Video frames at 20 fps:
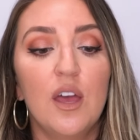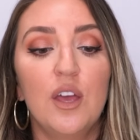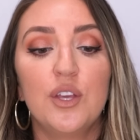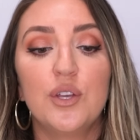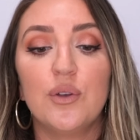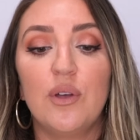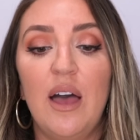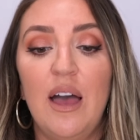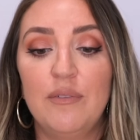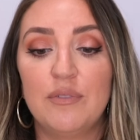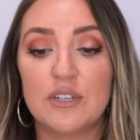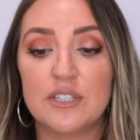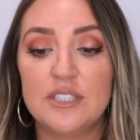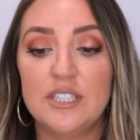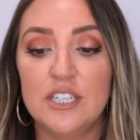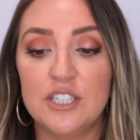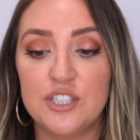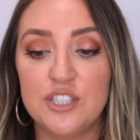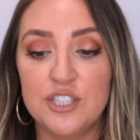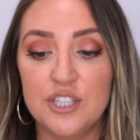You'll have your
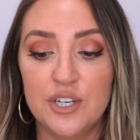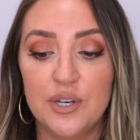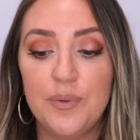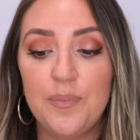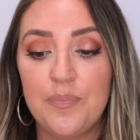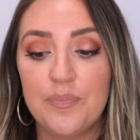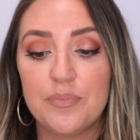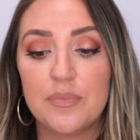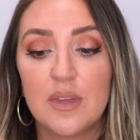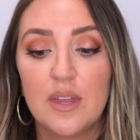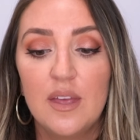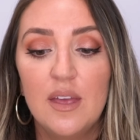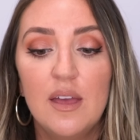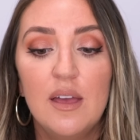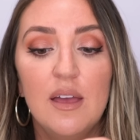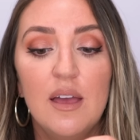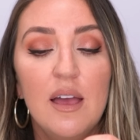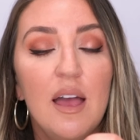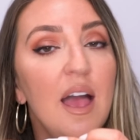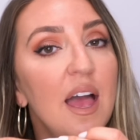tissue.
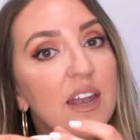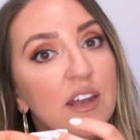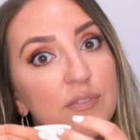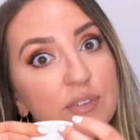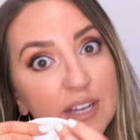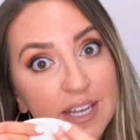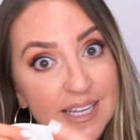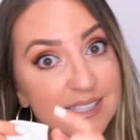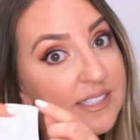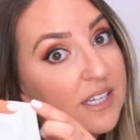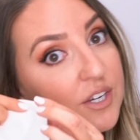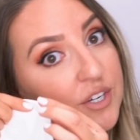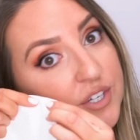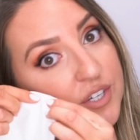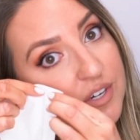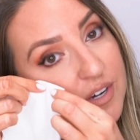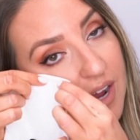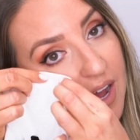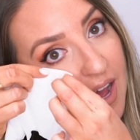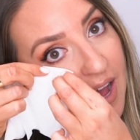And if it gets under
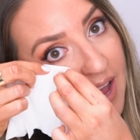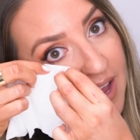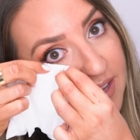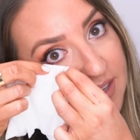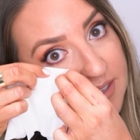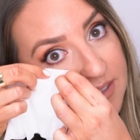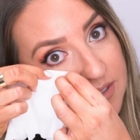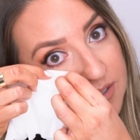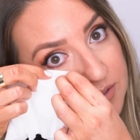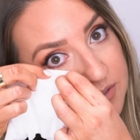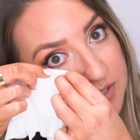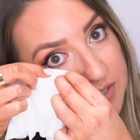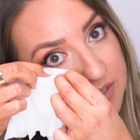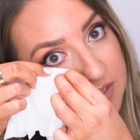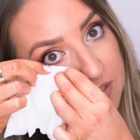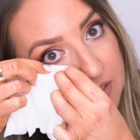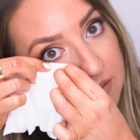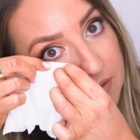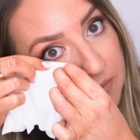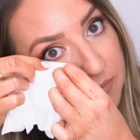your eye, you just
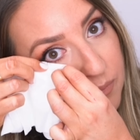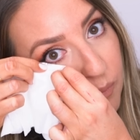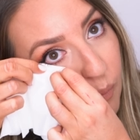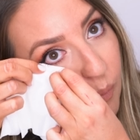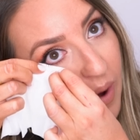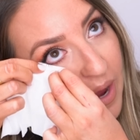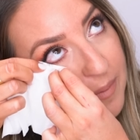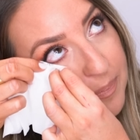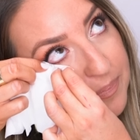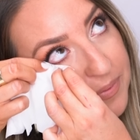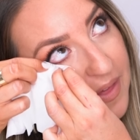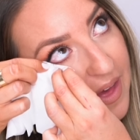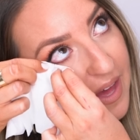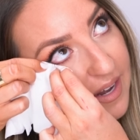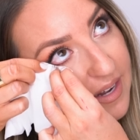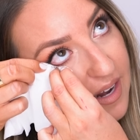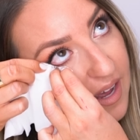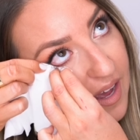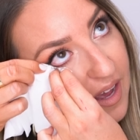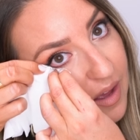wipe
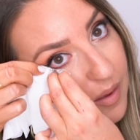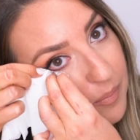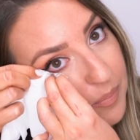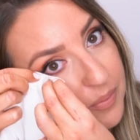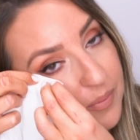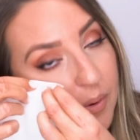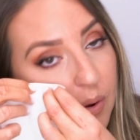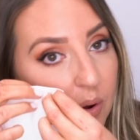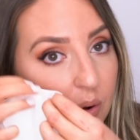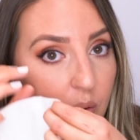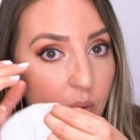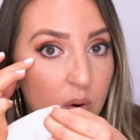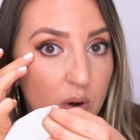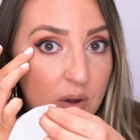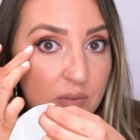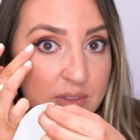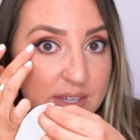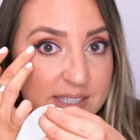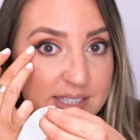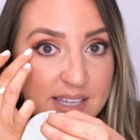that up, or
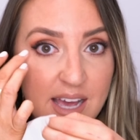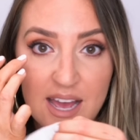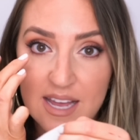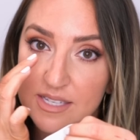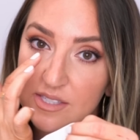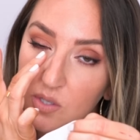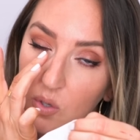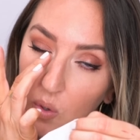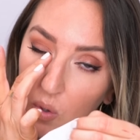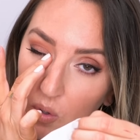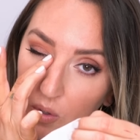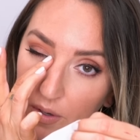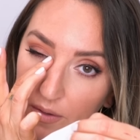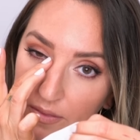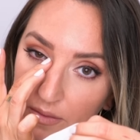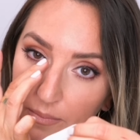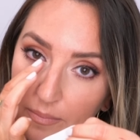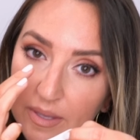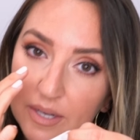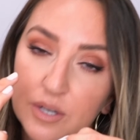on the sides, or
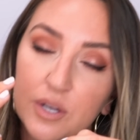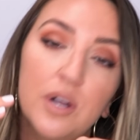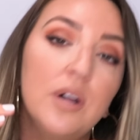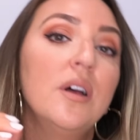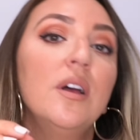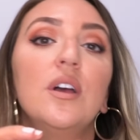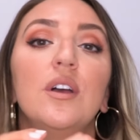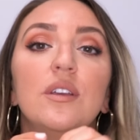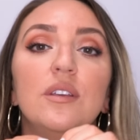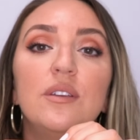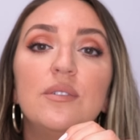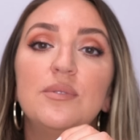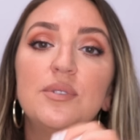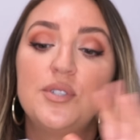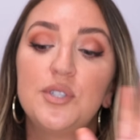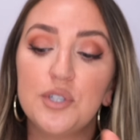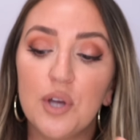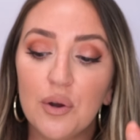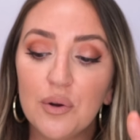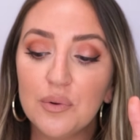in the middle. You
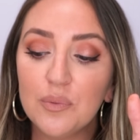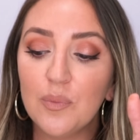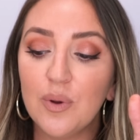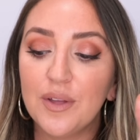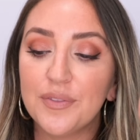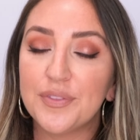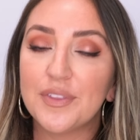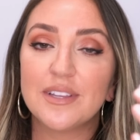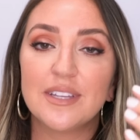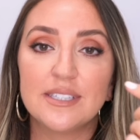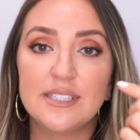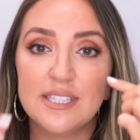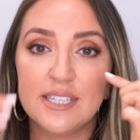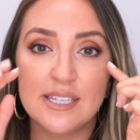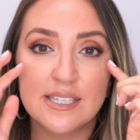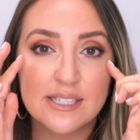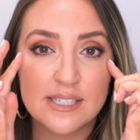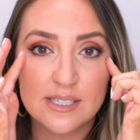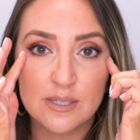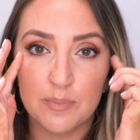don't want the
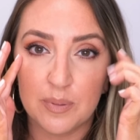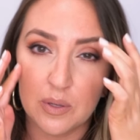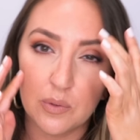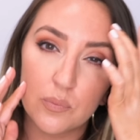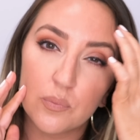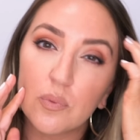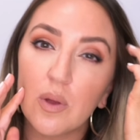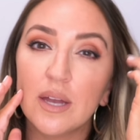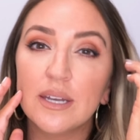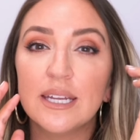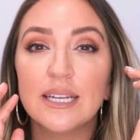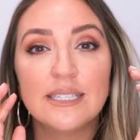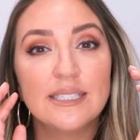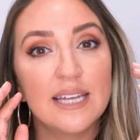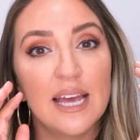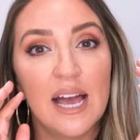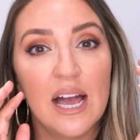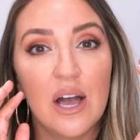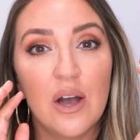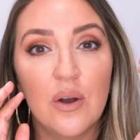Latisse to be running
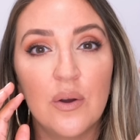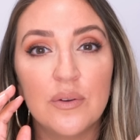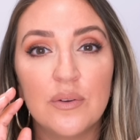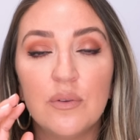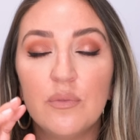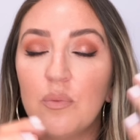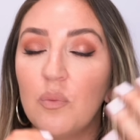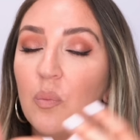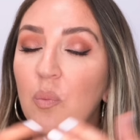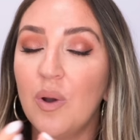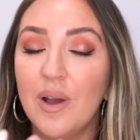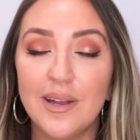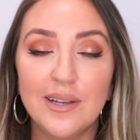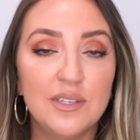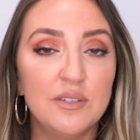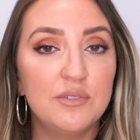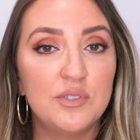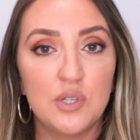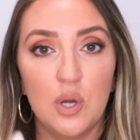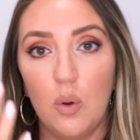down.
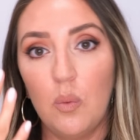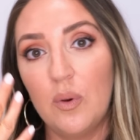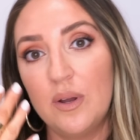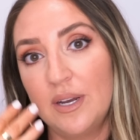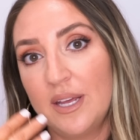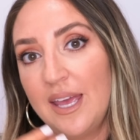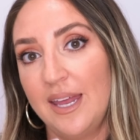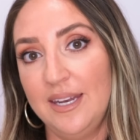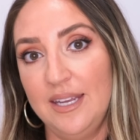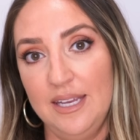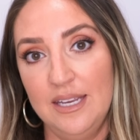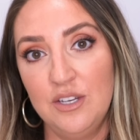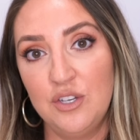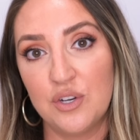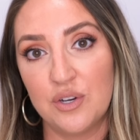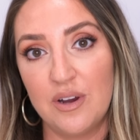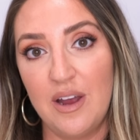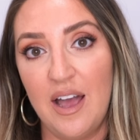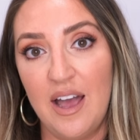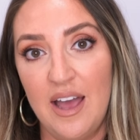1, you don't want to get it in
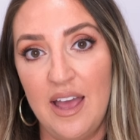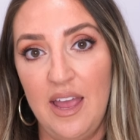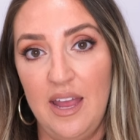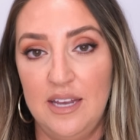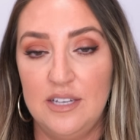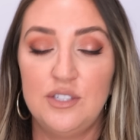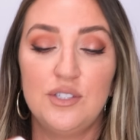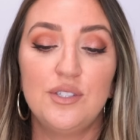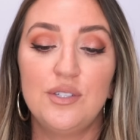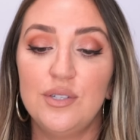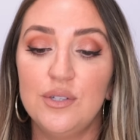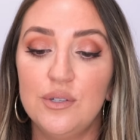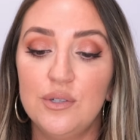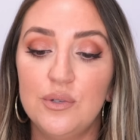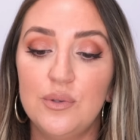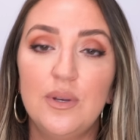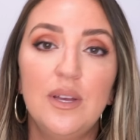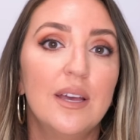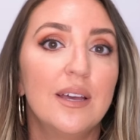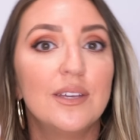your eye.
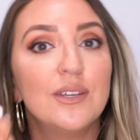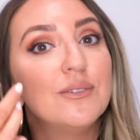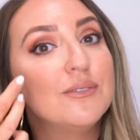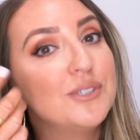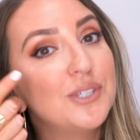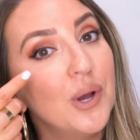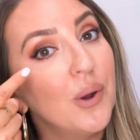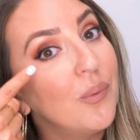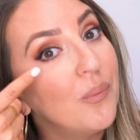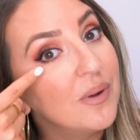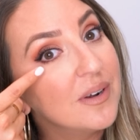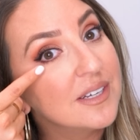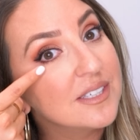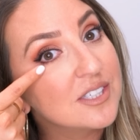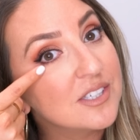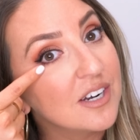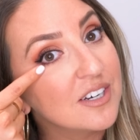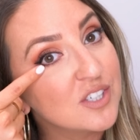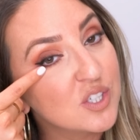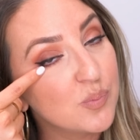2, you don't want to
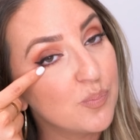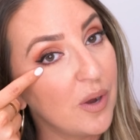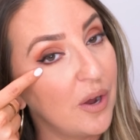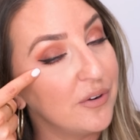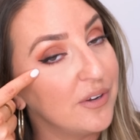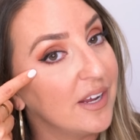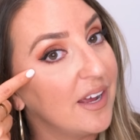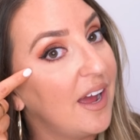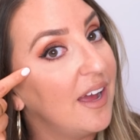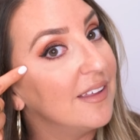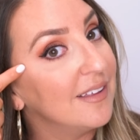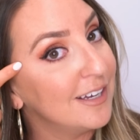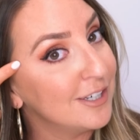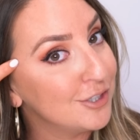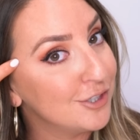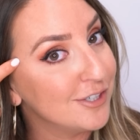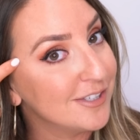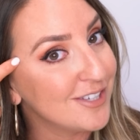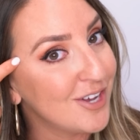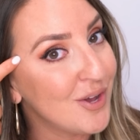start sprouting
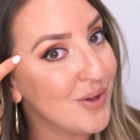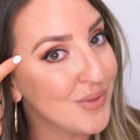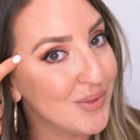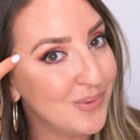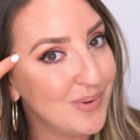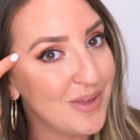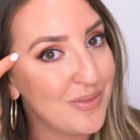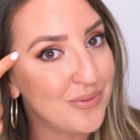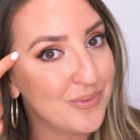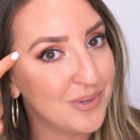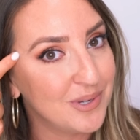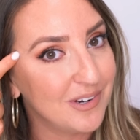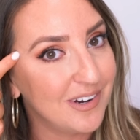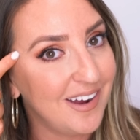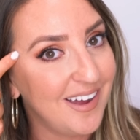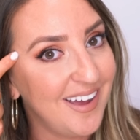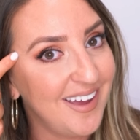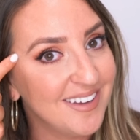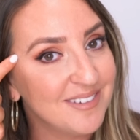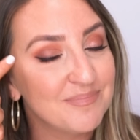eyelashes all the way through your
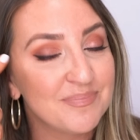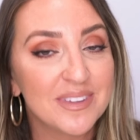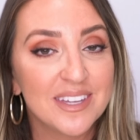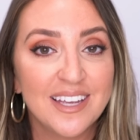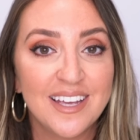eye.